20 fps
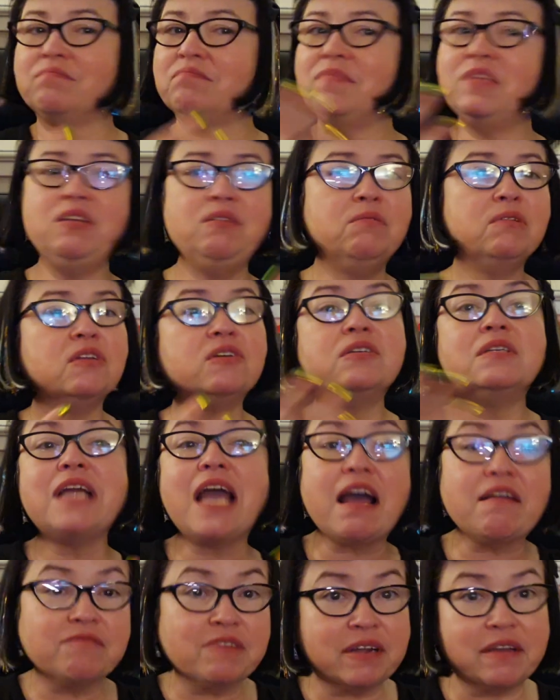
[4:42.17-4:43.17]
you learn
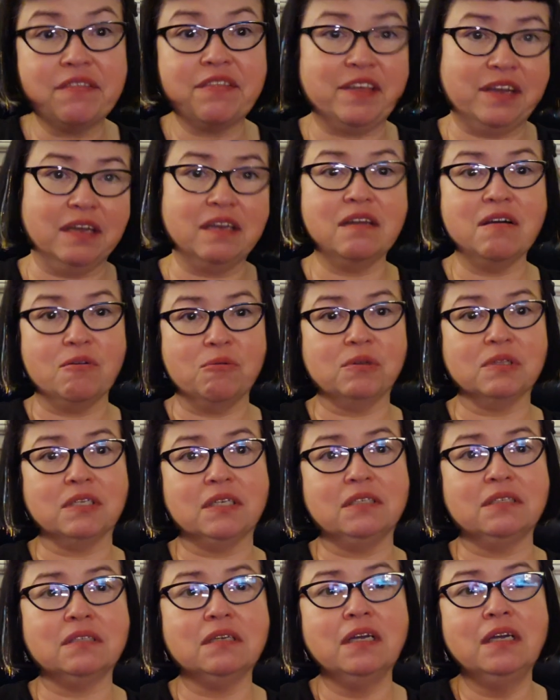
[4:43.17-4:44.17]
everything in
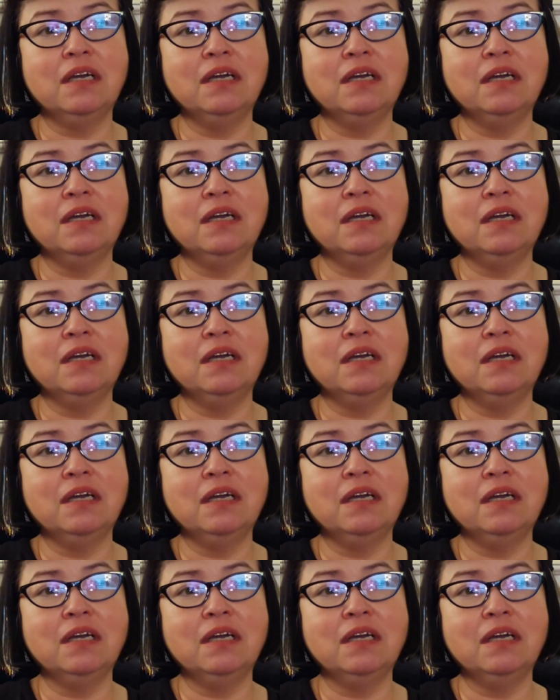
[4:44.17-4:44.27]
Oakland.